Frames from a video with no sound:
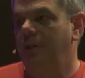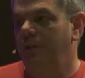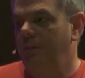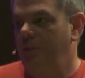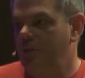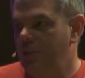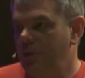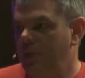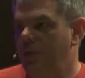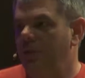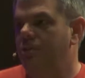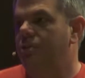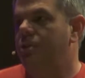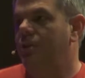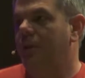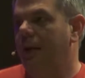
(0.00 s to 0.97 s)
the
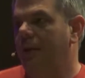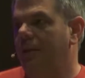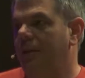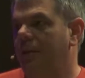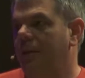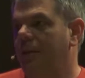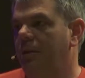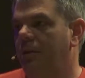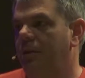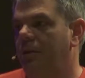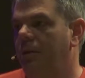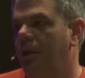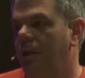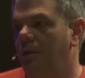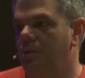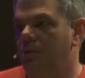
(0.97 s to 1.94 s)
missionaries directly,
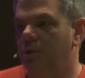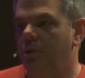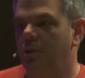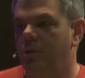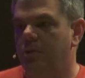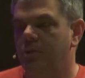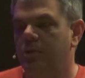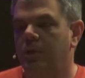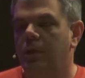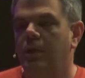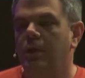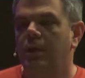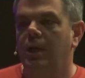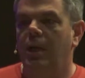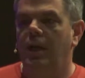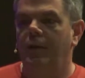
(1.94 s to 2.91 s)
so there's
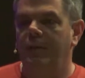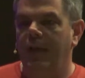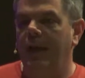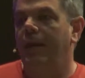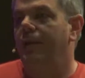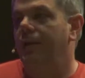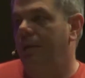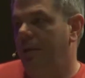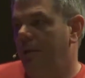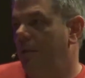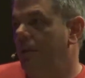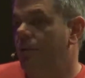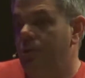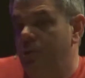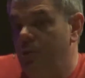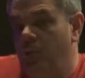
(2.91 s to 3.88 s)
that, and then
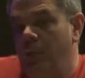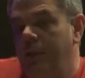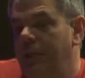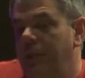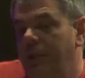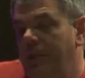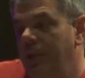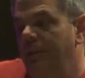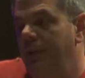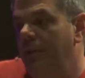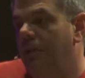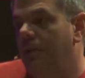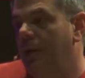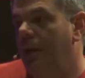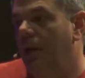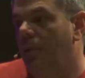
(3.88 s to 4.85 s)
just weekly
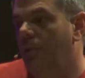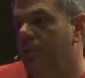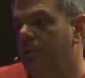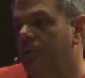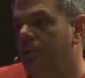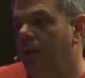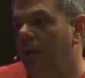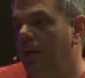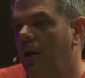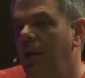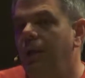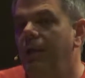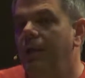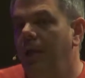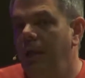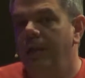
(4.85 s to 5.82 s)
giving helps,
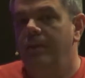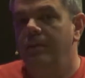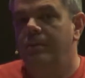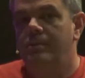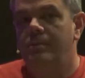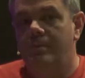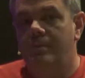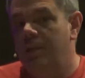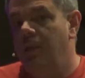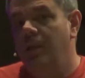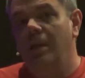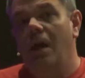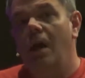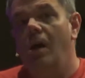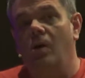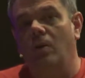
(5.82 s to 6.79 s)
and to
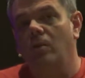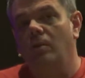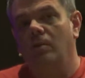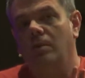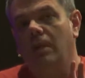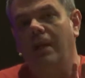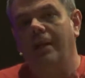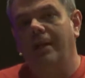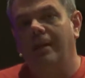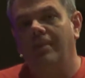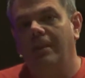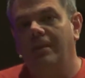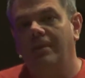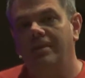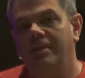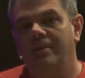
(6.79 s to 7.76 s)
go,
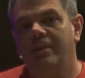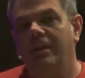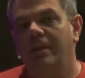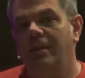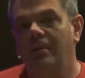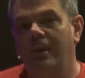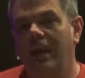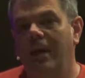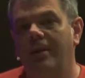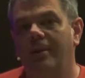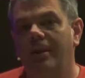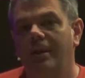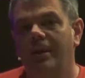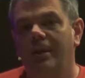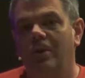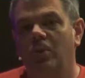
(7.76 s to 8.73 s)
to think about,
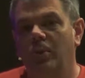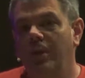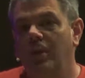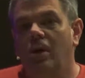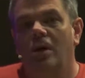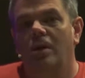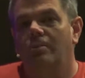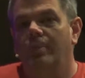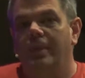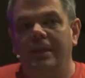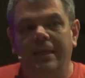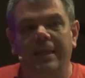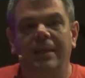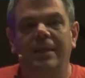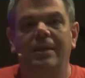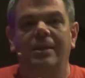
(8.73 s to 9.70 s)
we are
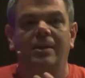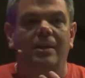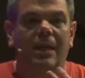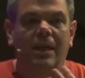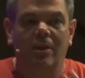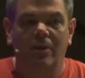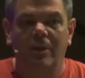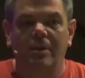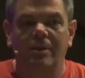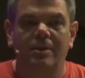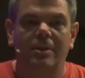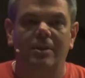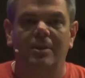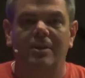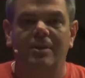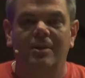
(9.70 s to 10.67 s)
beginning now that,
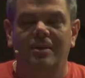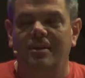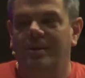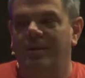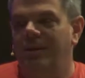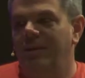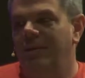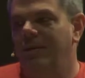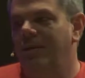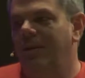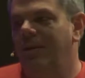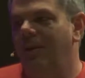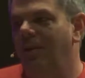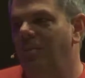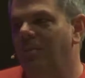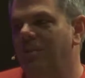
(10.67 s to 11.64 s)

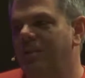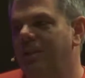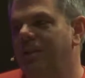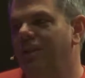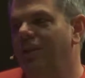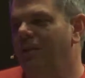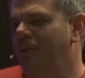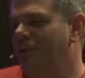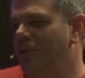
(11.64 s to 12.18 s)
I almost said COVID's